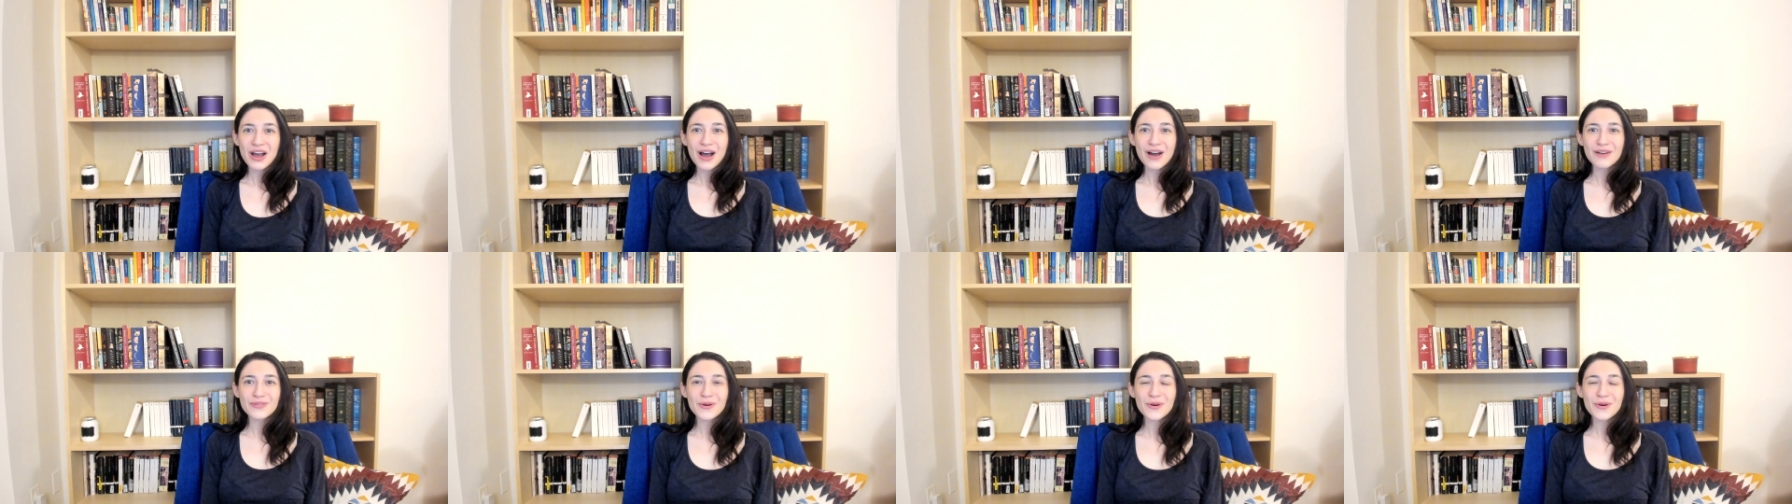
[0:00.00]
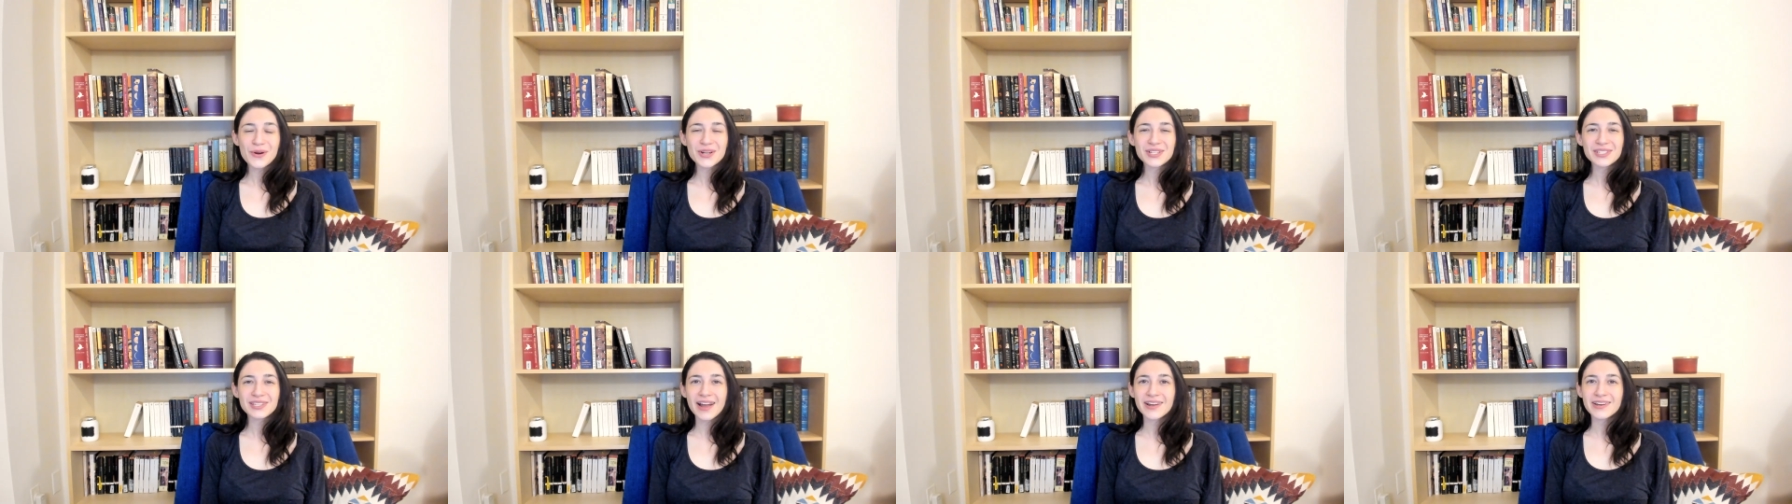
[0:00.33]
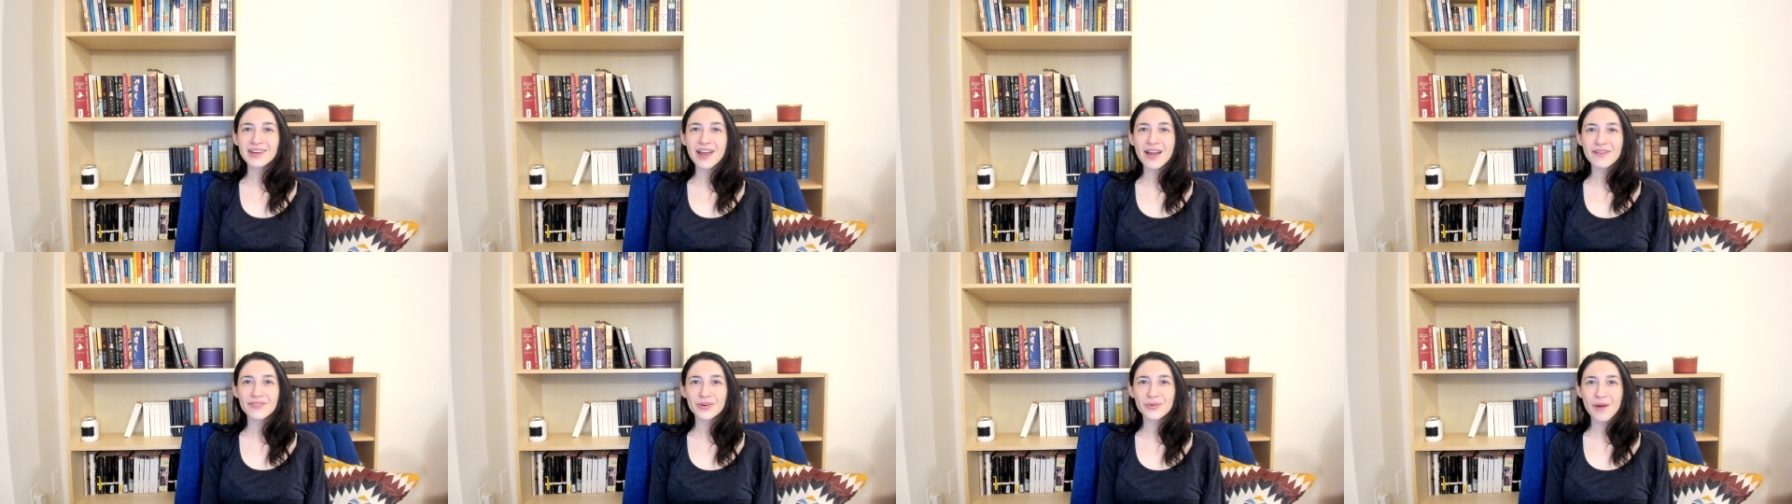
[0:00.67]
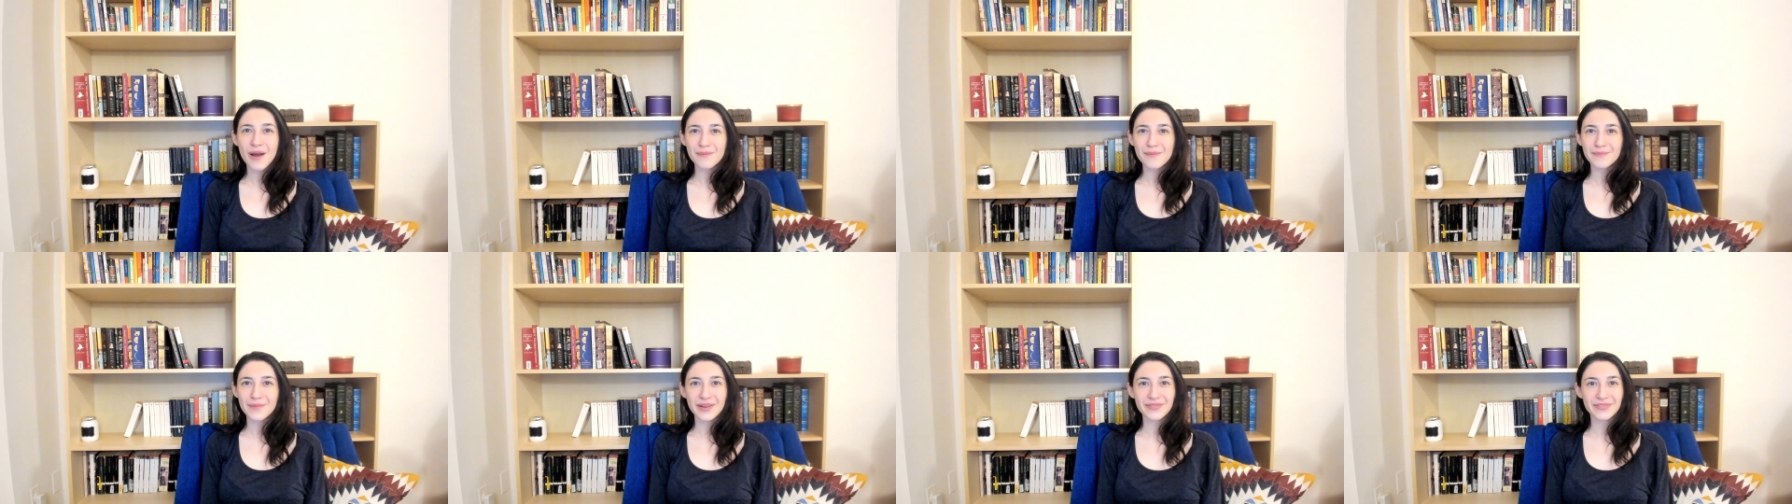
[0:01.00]
Of course, I never
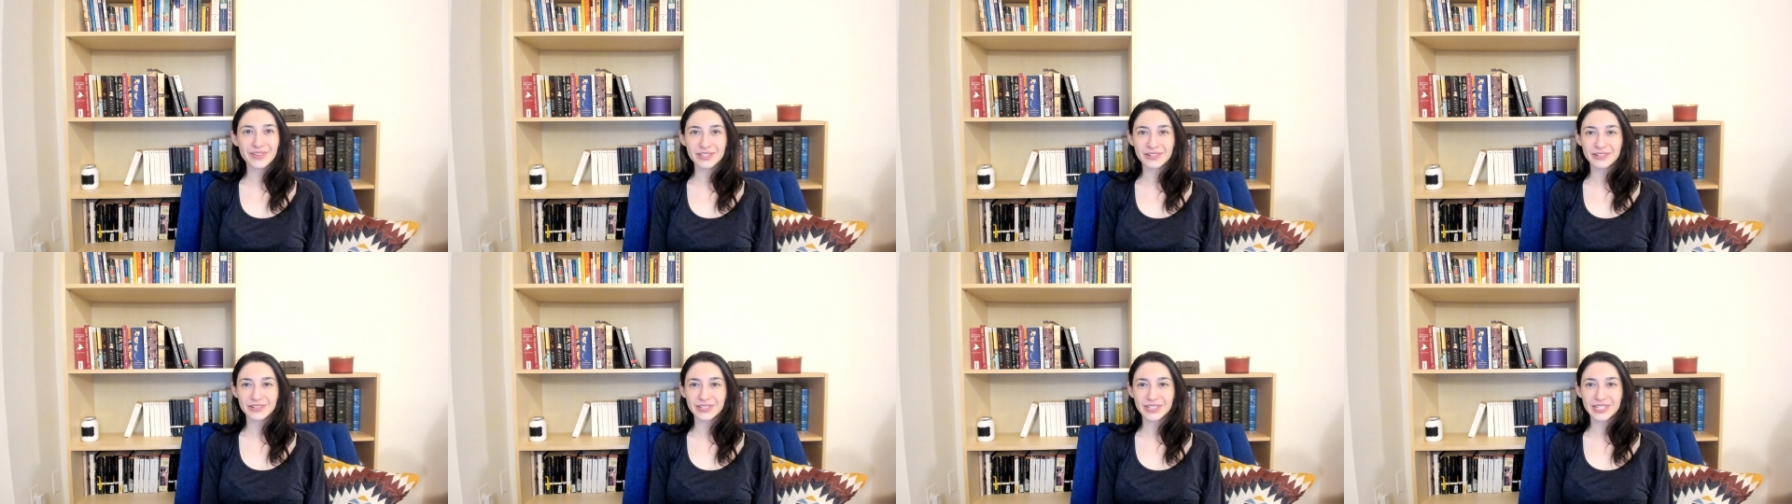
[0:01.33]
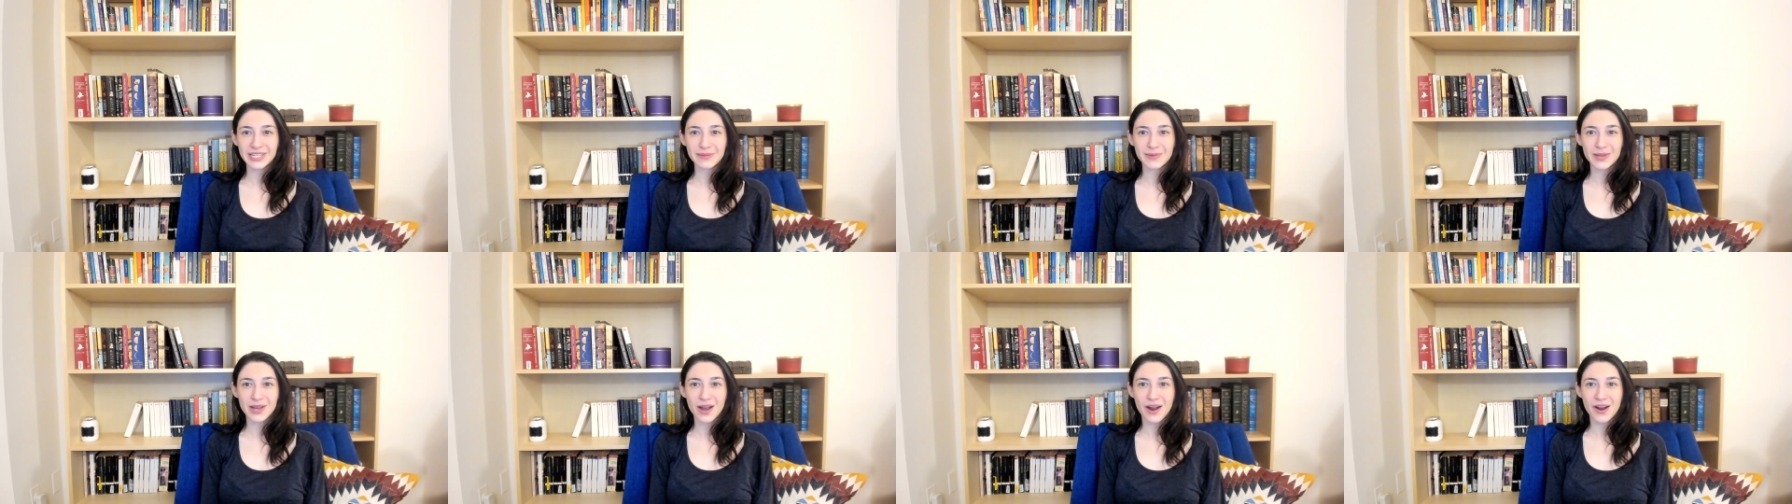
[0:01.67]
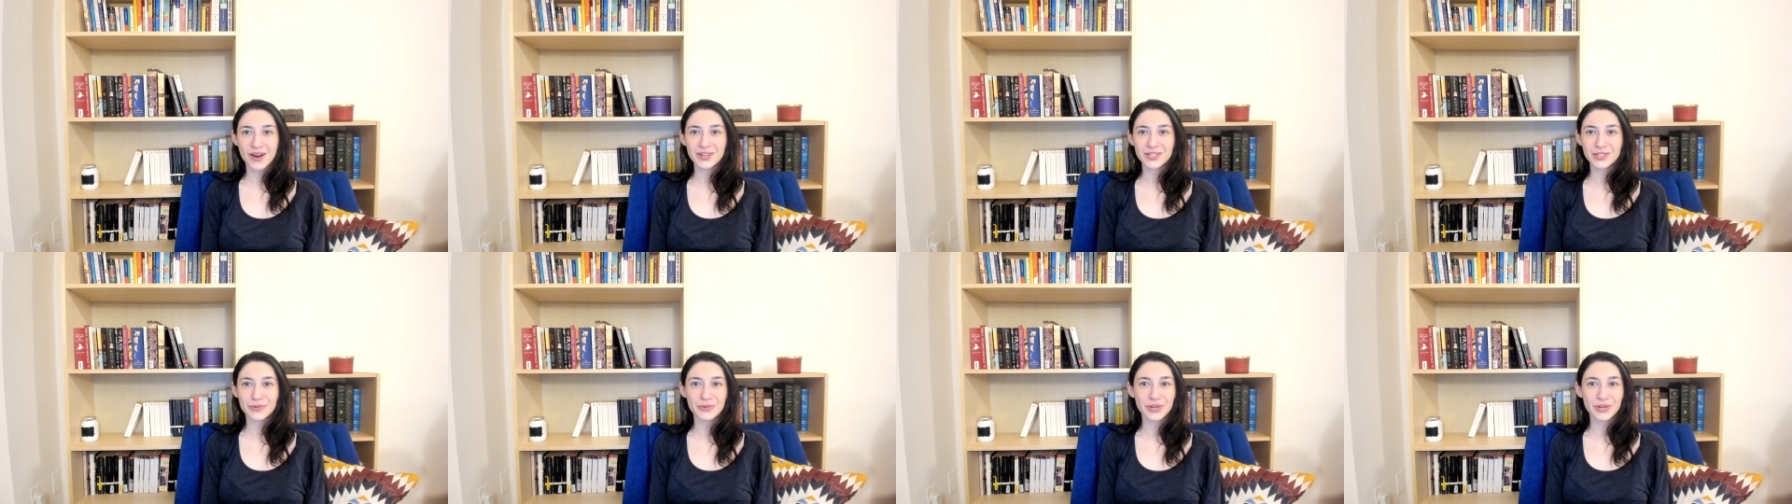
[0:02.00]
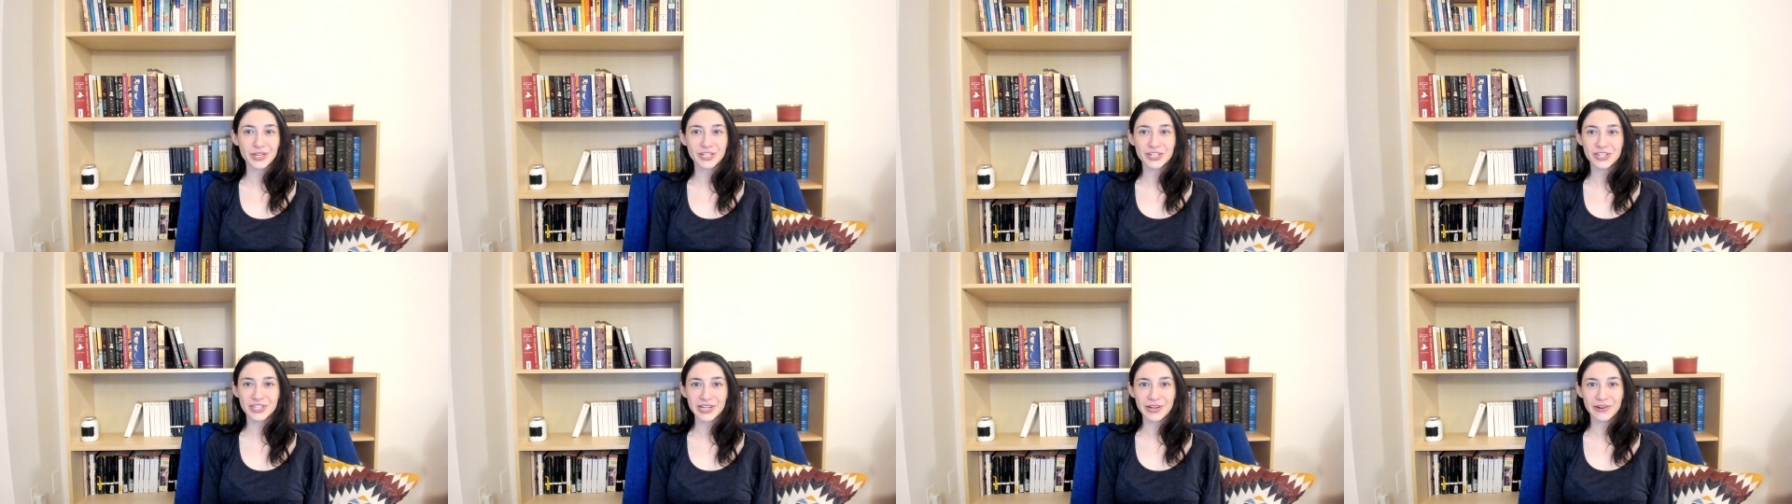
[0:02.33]
want my physical TBR to
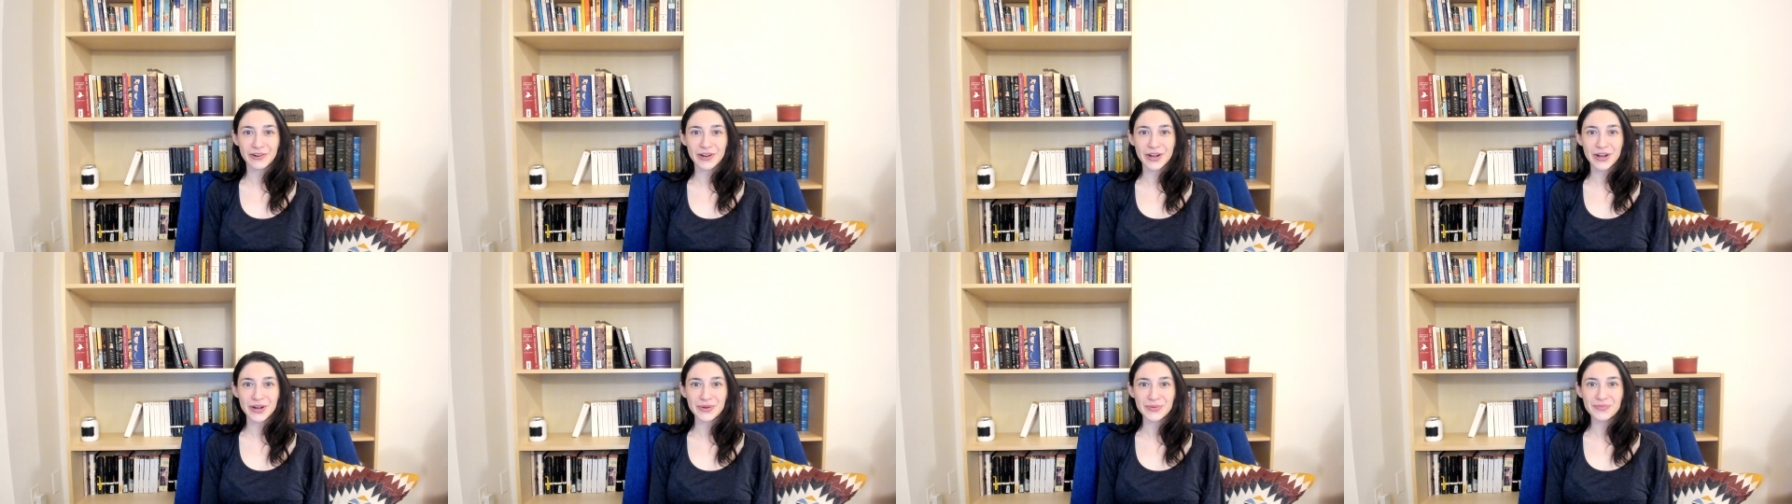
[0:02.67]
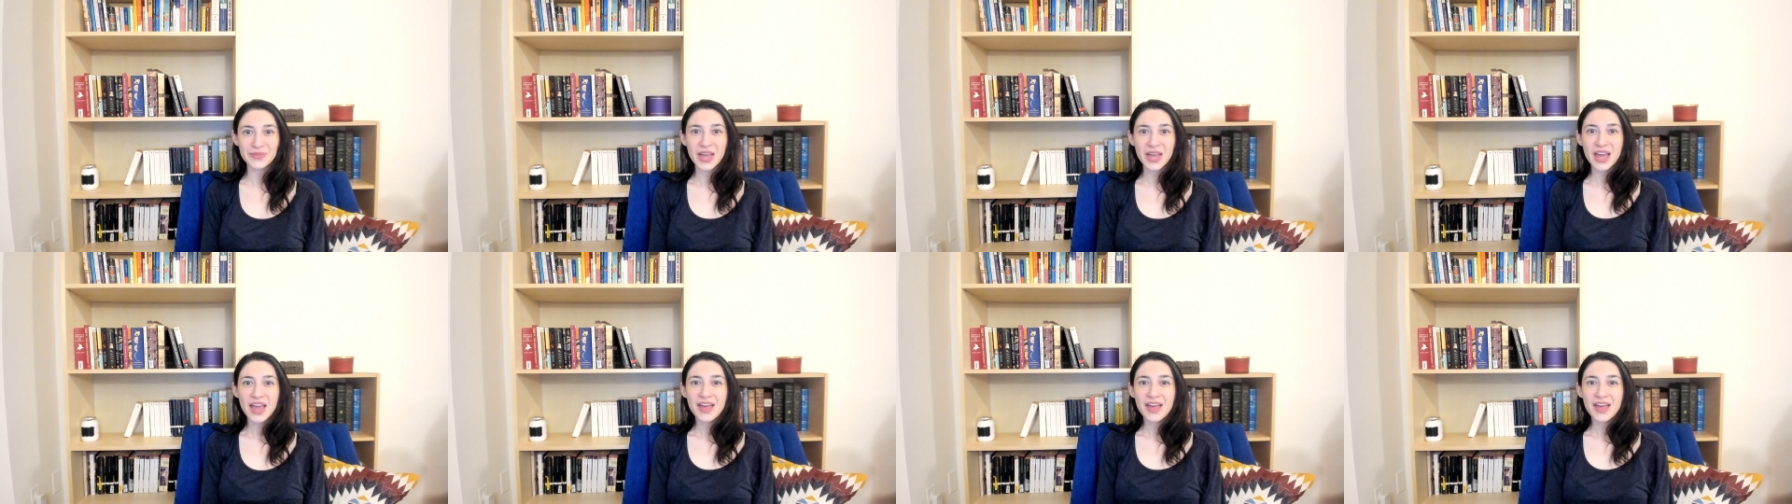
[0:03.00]
reach zero.